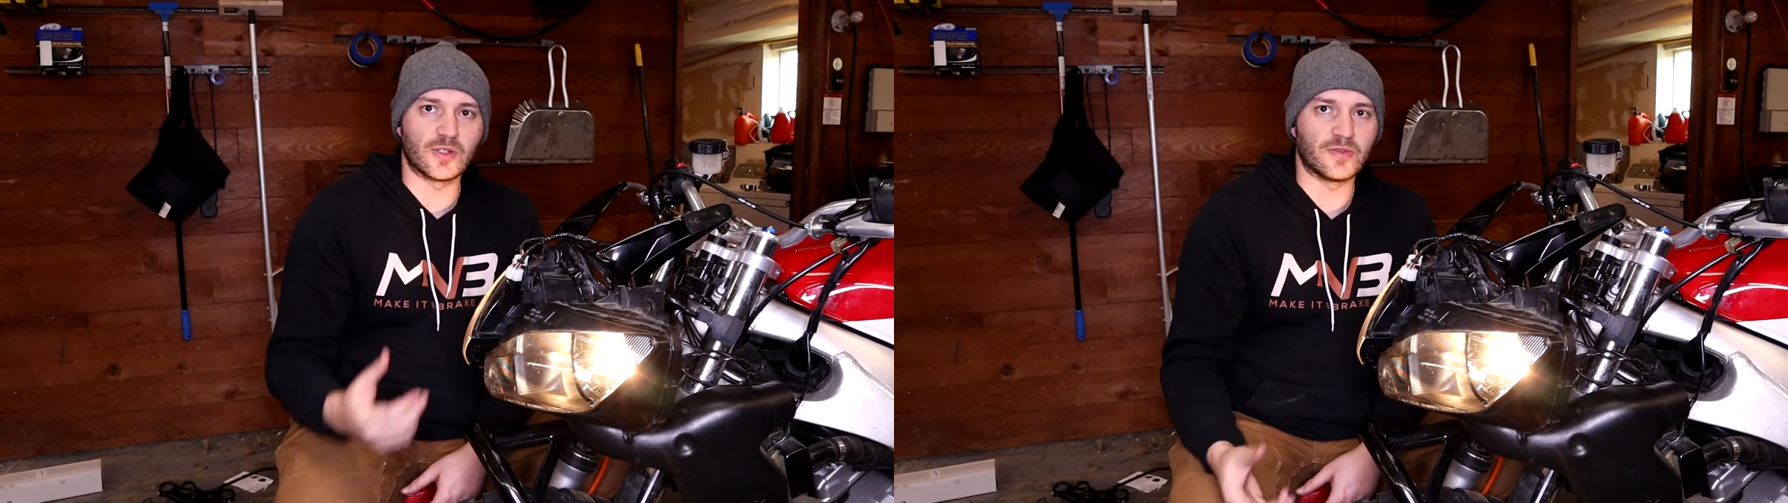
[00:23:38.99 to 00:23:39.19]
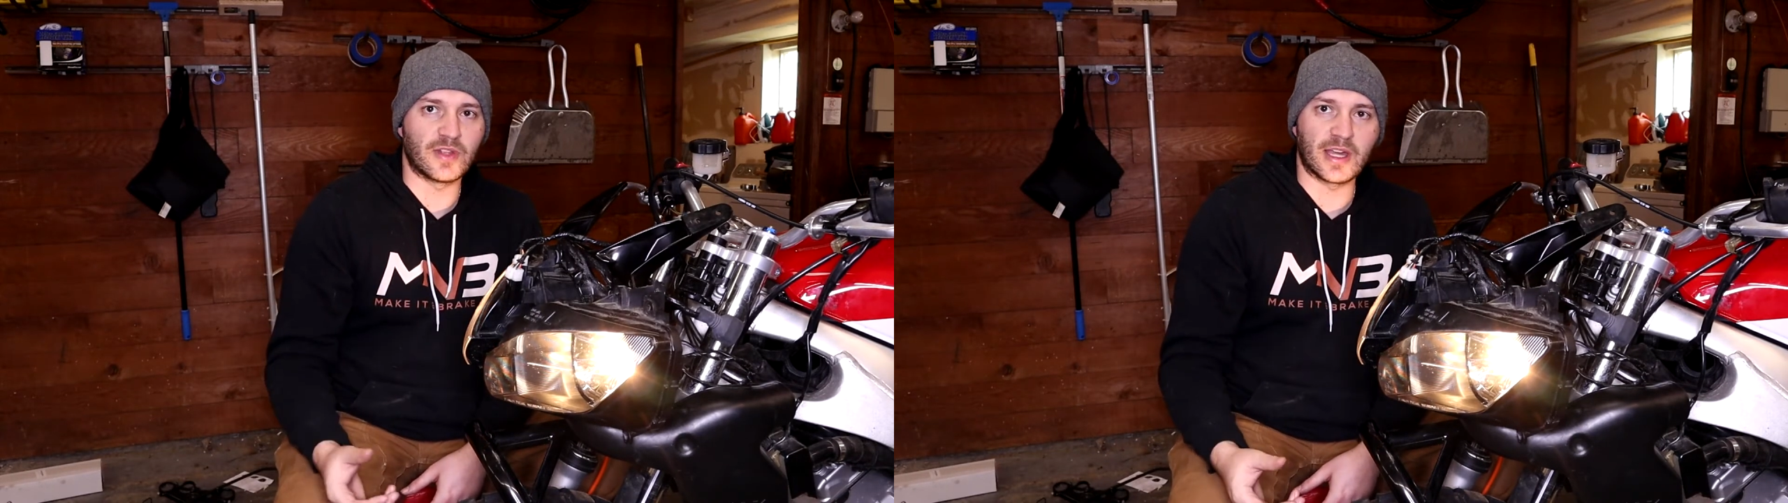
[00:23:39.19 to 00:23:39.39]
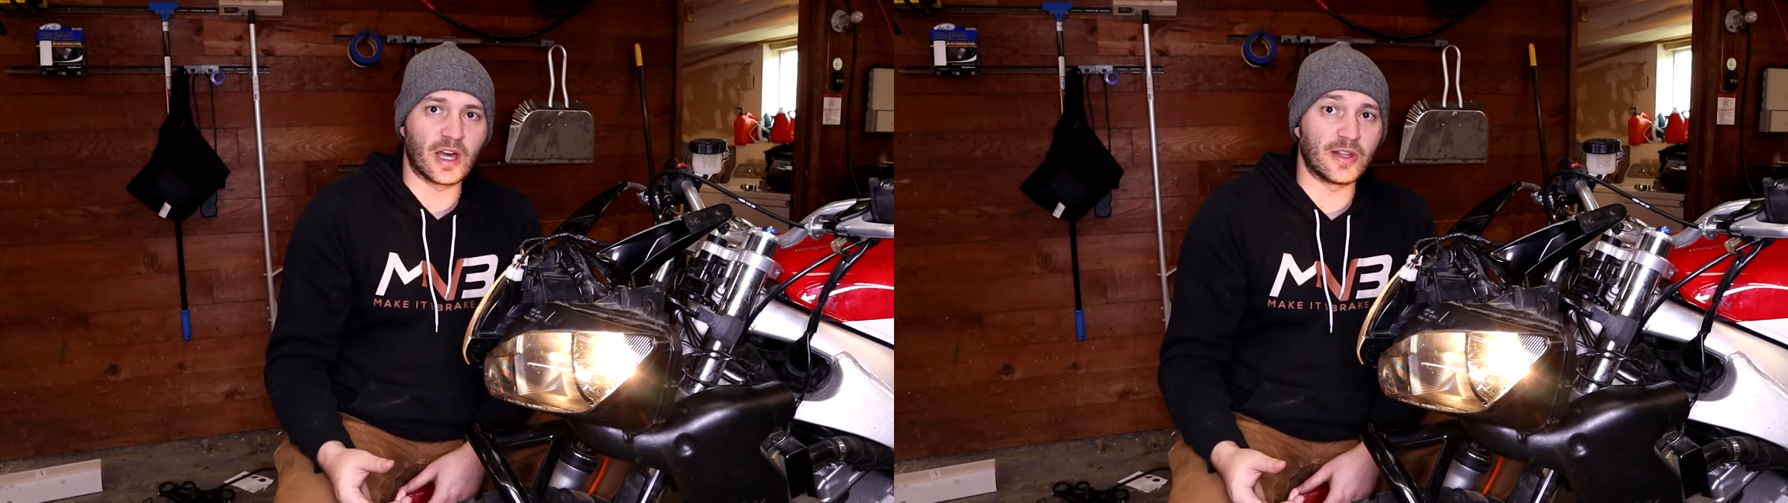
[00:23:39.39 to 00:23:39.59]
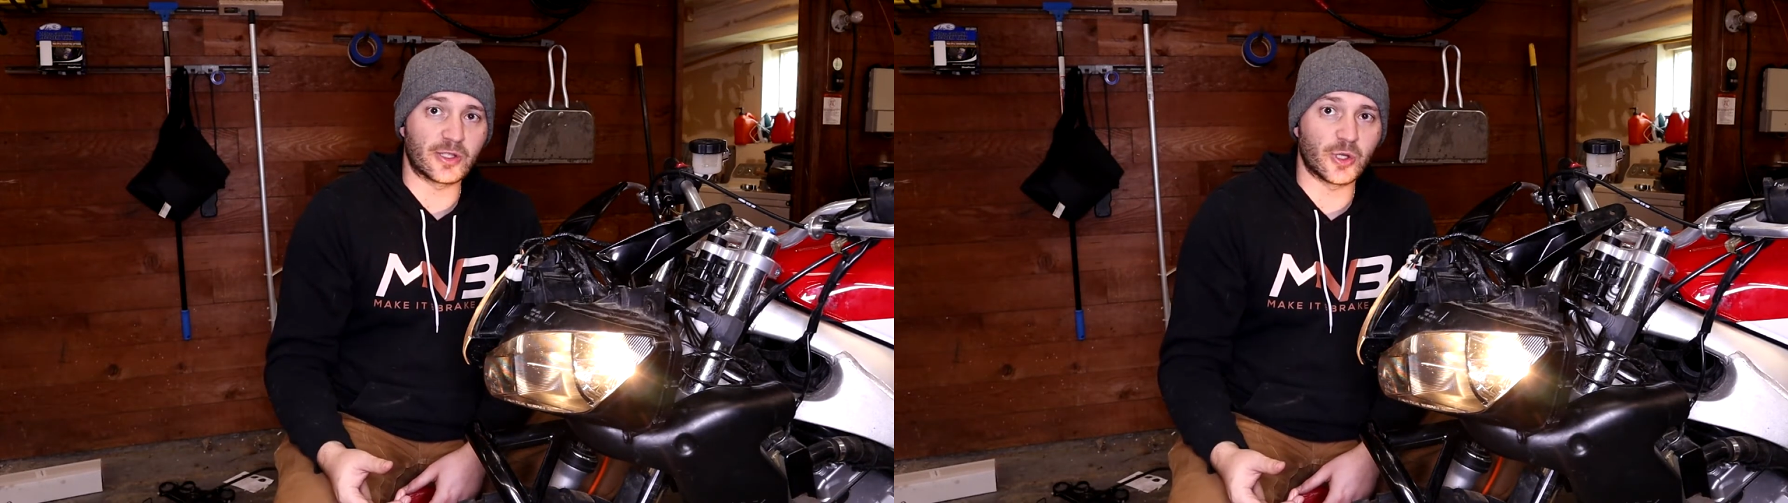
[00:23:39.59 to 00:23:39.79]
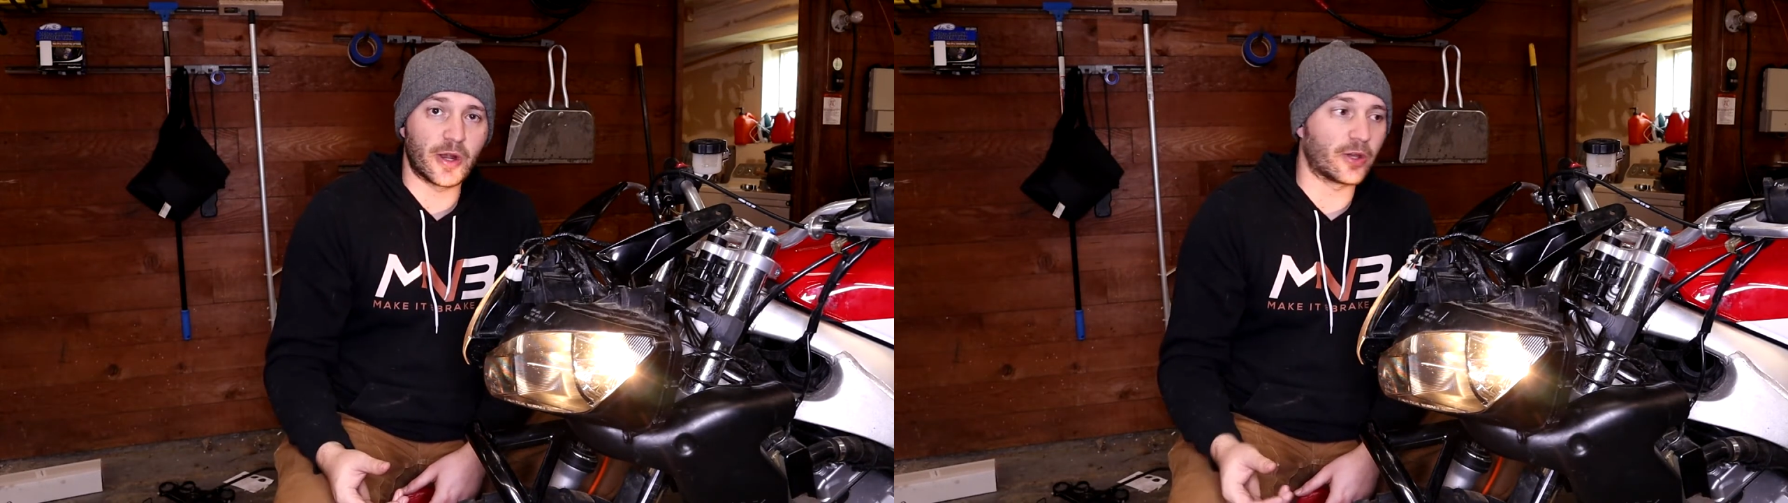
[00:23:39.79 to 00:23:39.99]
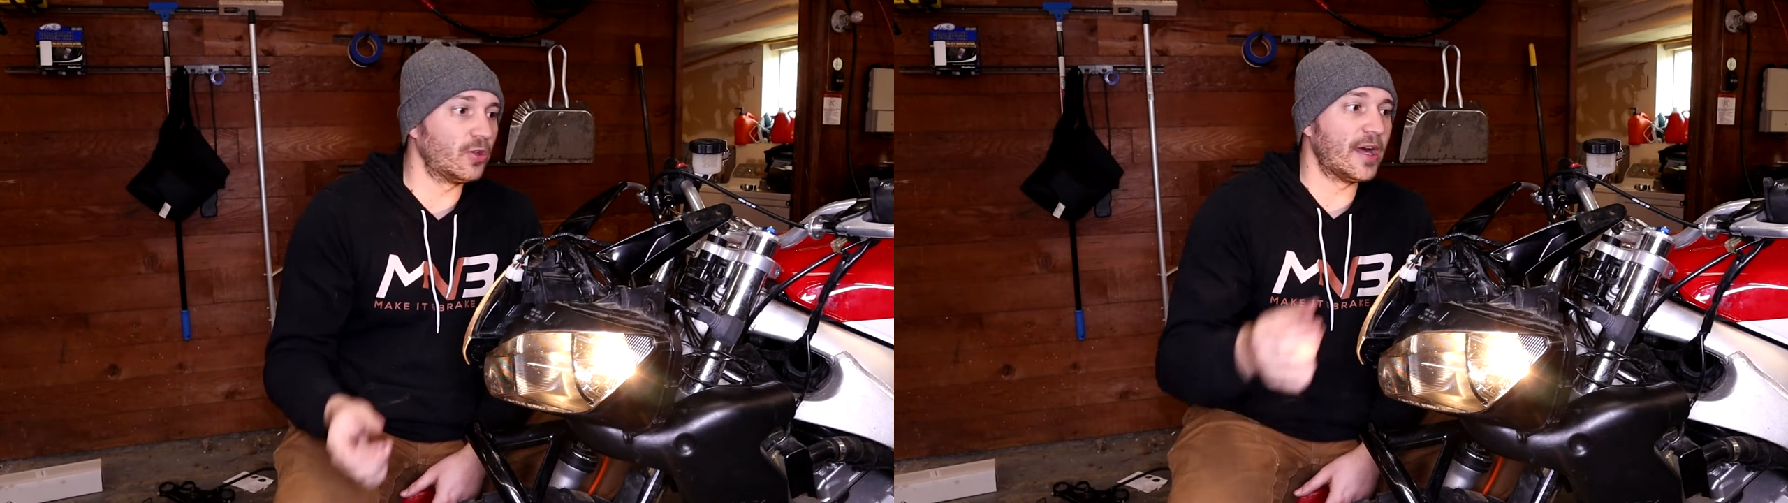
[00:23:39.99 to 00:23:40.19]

of like electronical